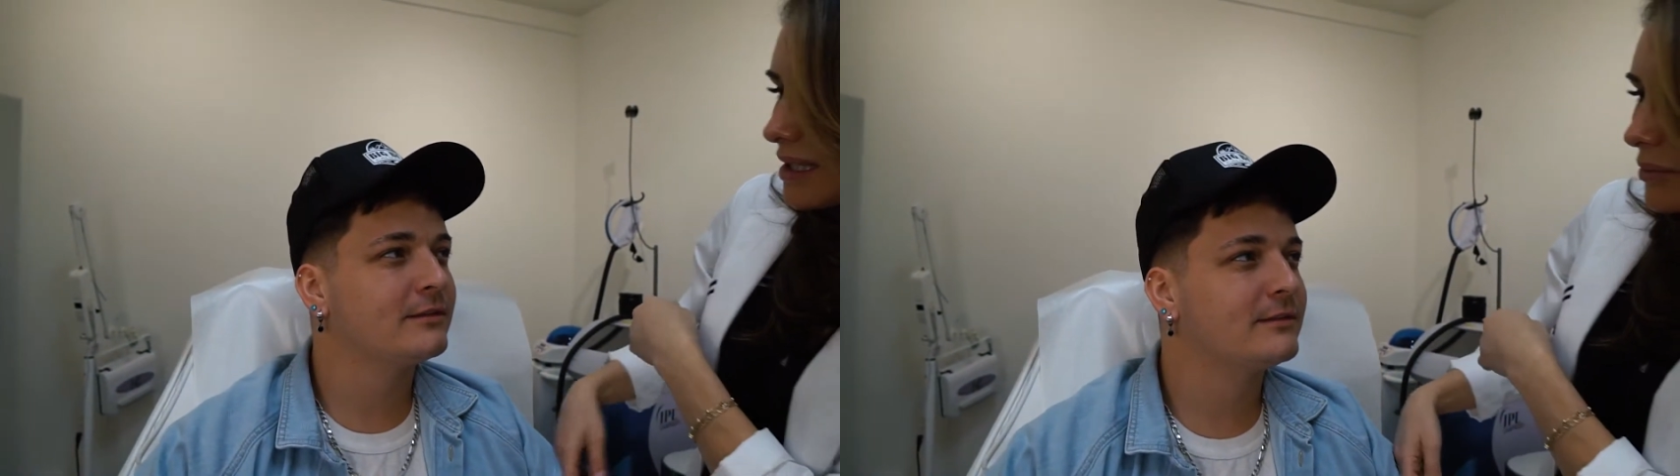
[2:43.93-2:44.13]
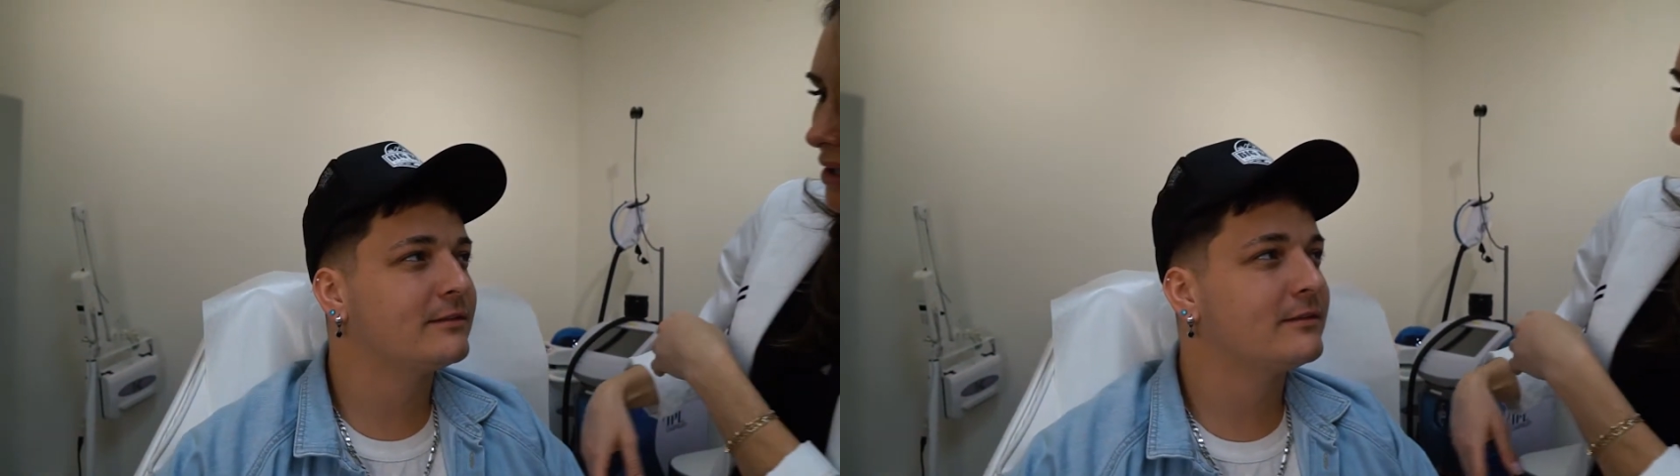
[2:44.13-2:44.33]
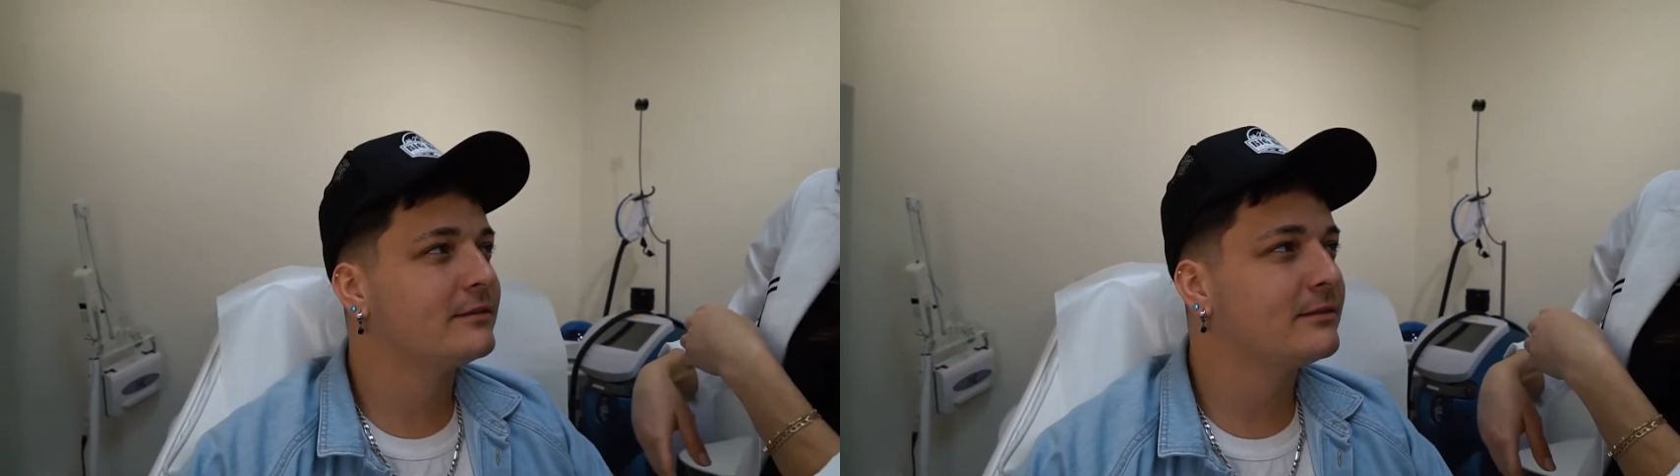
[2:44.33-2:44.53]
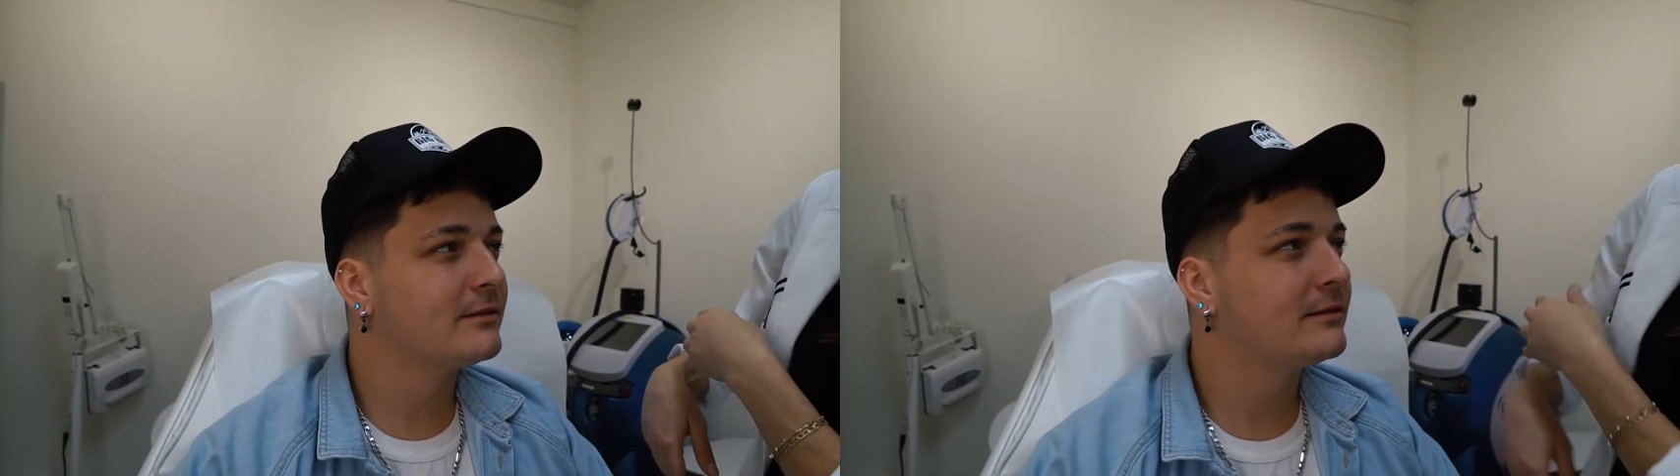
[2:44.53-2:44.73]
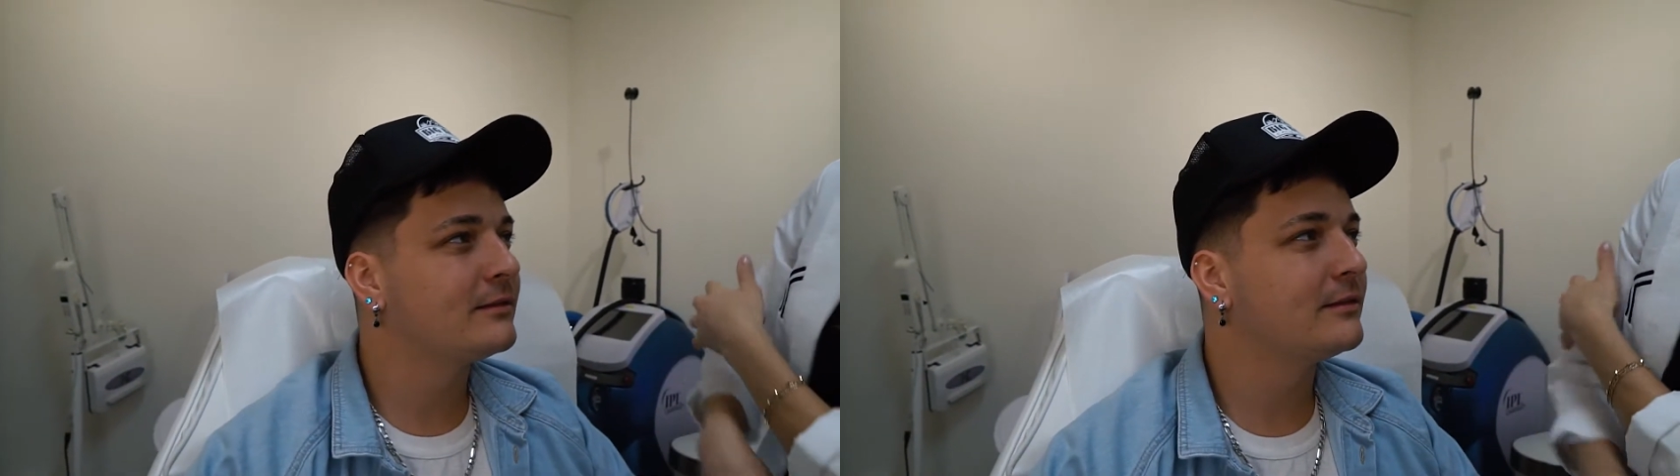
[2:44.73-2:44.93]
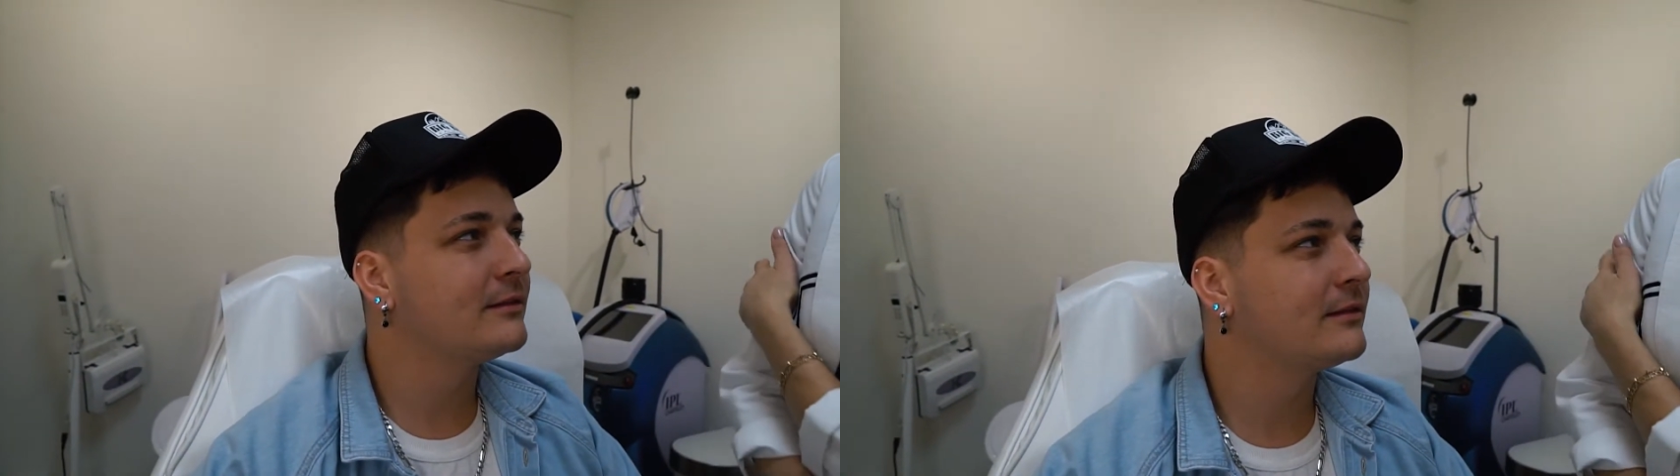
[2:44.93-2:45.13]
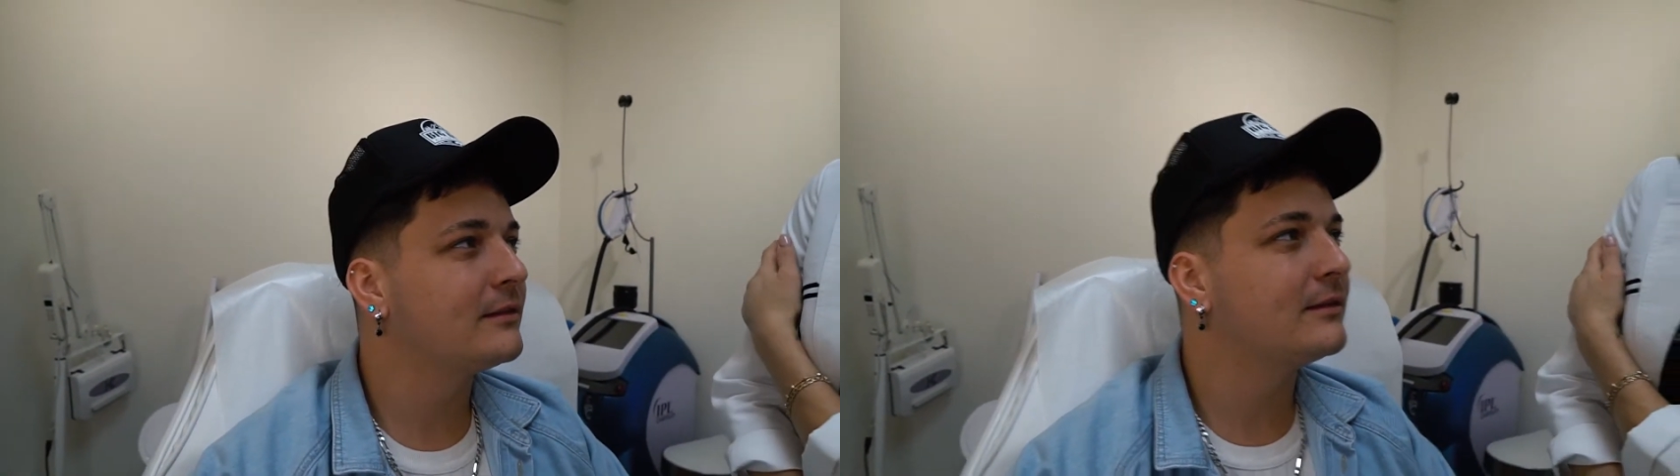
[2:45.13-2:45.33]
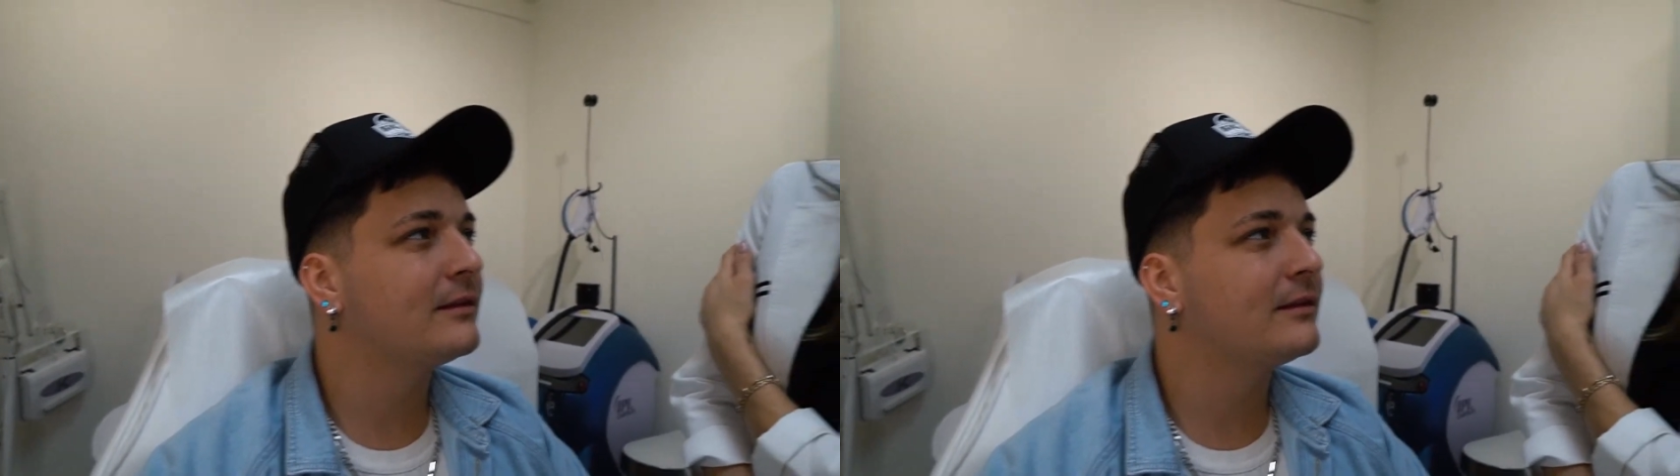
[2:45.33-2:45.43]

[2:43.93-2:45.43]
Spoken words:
and someone touched your bruise, it's like, oh,